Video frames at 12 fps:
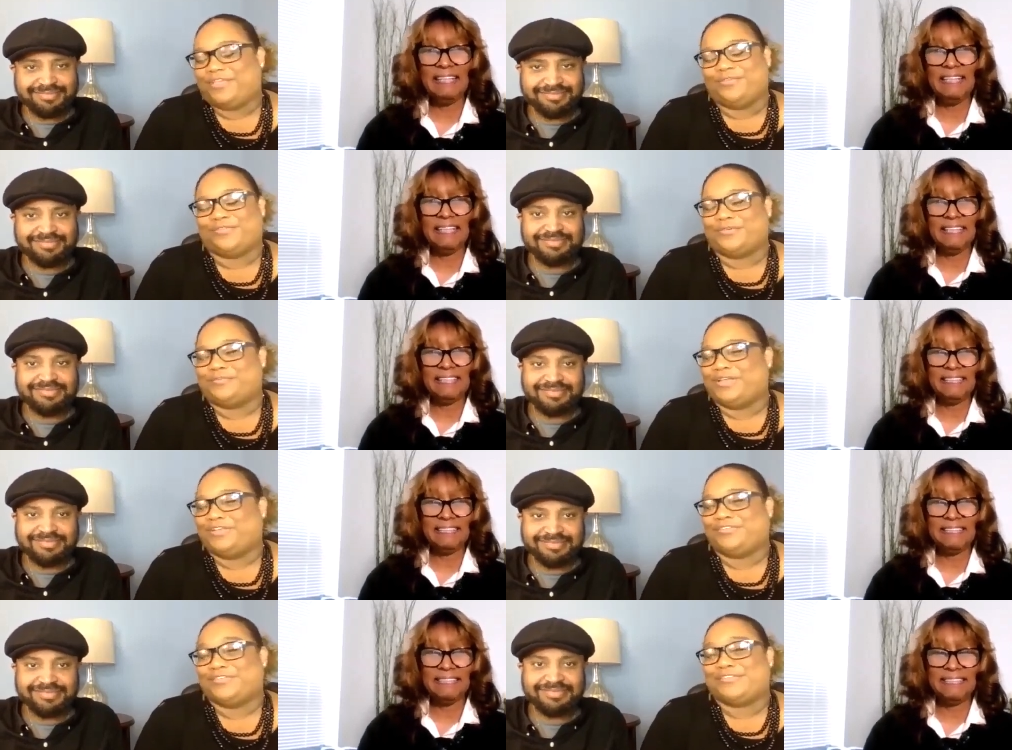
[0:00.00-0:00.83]
Speaker 1: thank you so
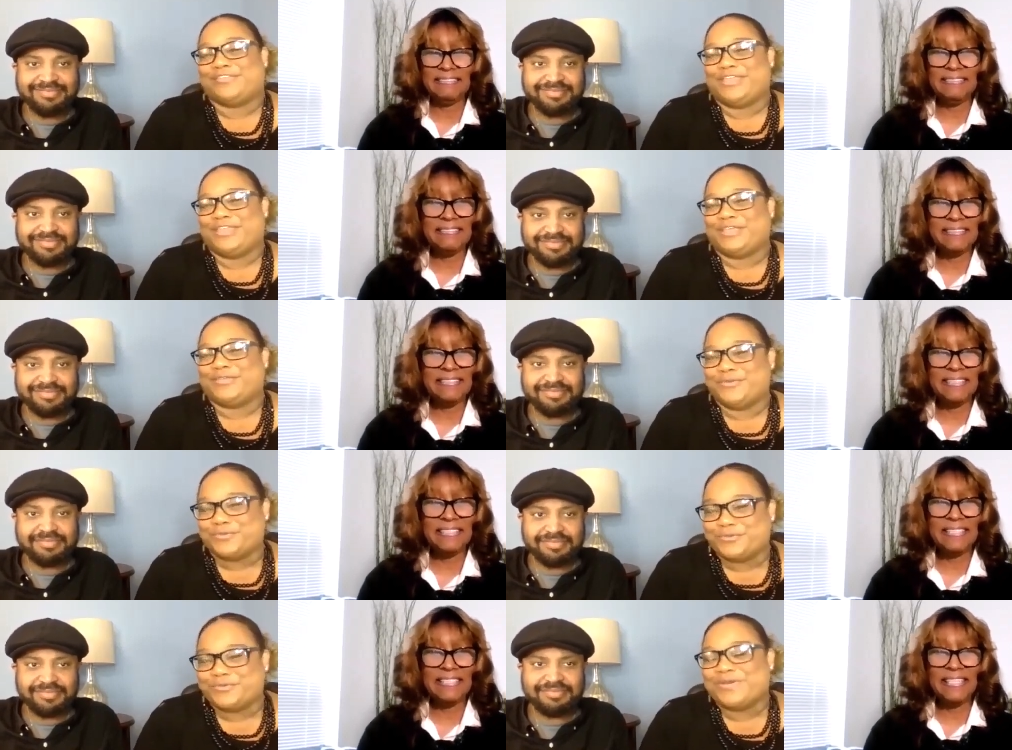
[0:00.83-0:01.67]
much. Just seeing
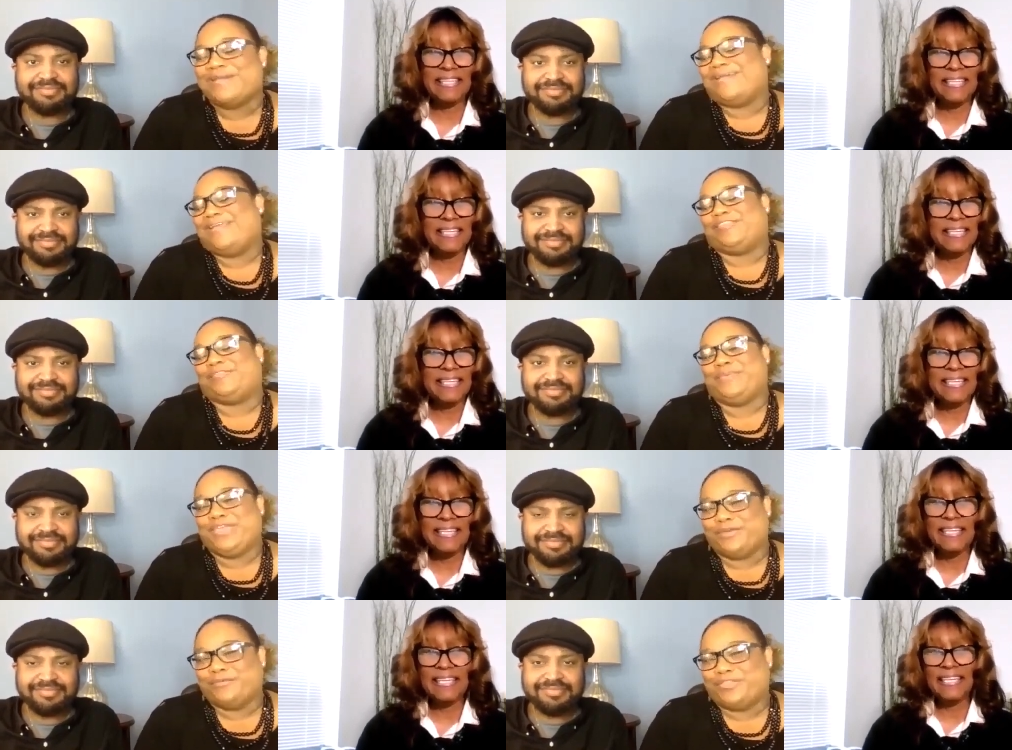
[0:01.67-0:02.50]
you,
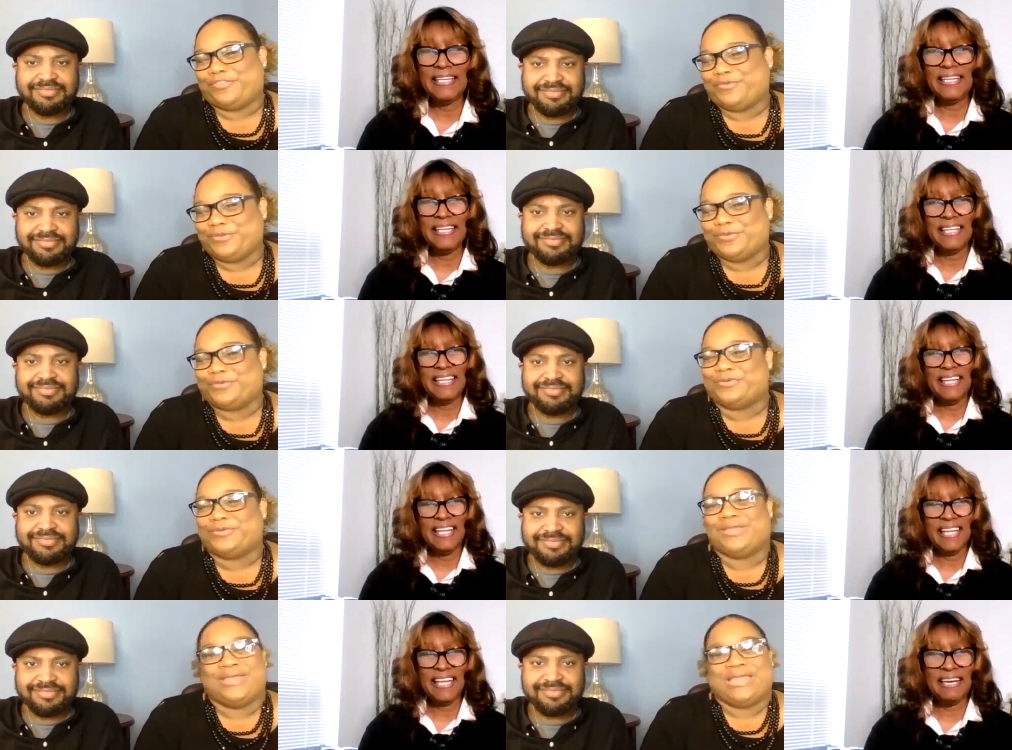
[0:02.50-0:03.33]
speaking with
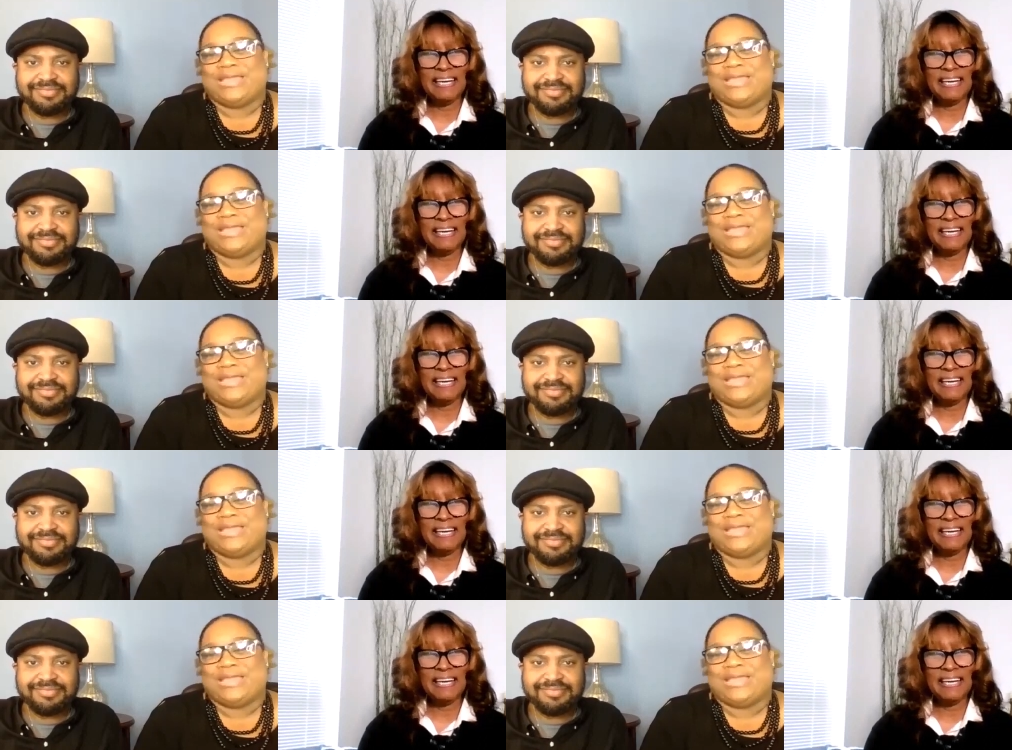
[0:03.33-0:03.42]
you,